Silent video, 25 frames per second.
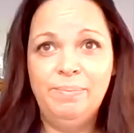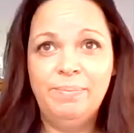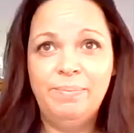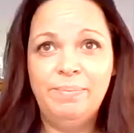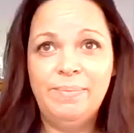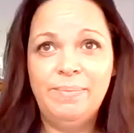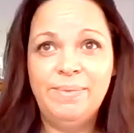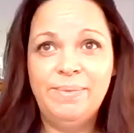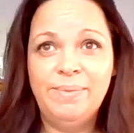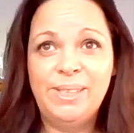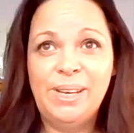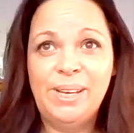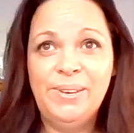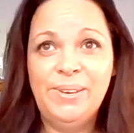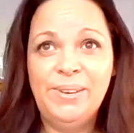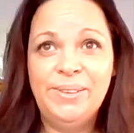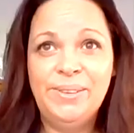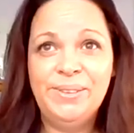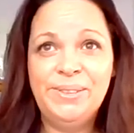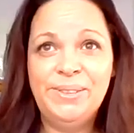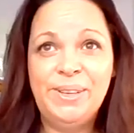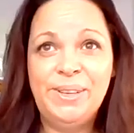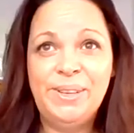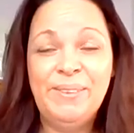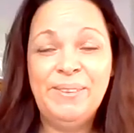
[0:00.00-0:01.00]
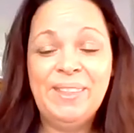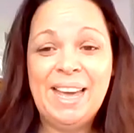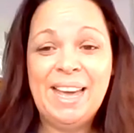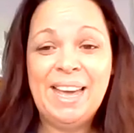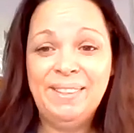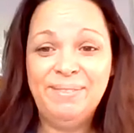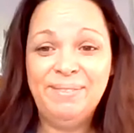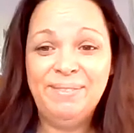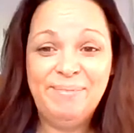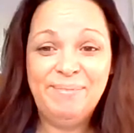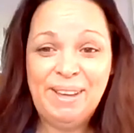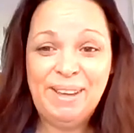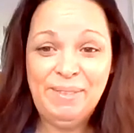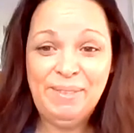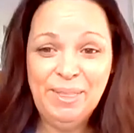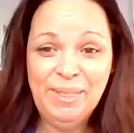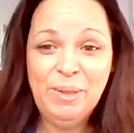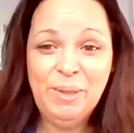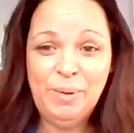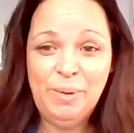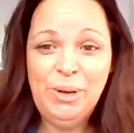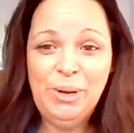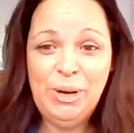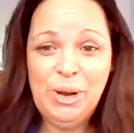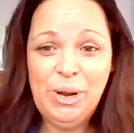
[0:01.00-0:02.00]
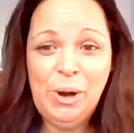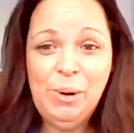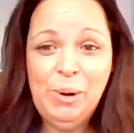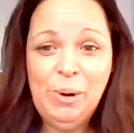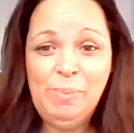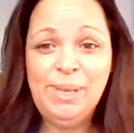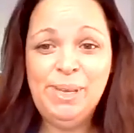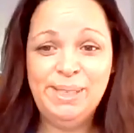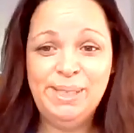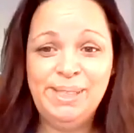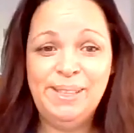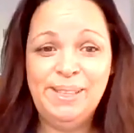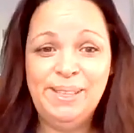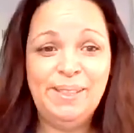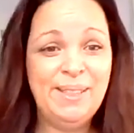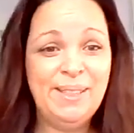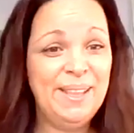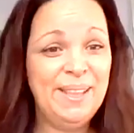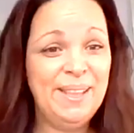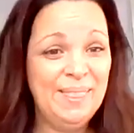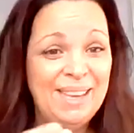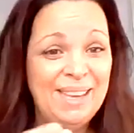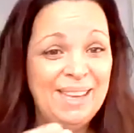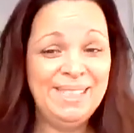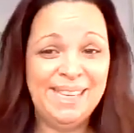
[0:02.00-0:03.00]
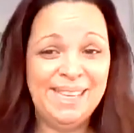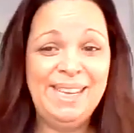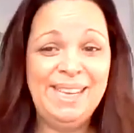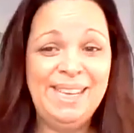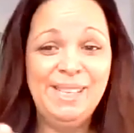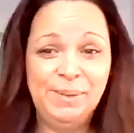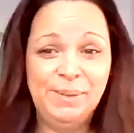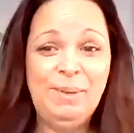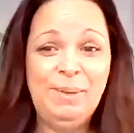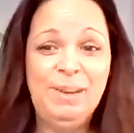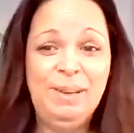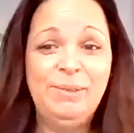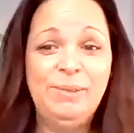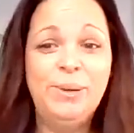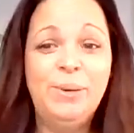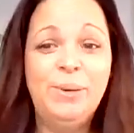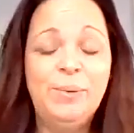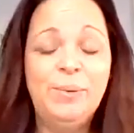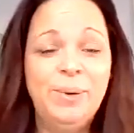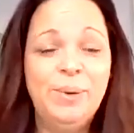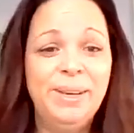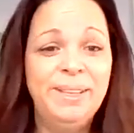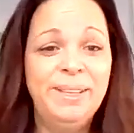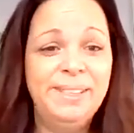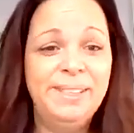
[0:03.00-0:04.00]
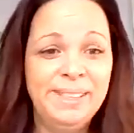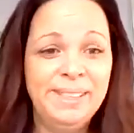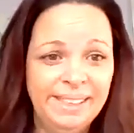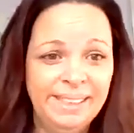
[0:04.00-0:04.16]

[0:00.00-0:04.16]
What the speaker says: So I think the word hope is the thing that takes me forward.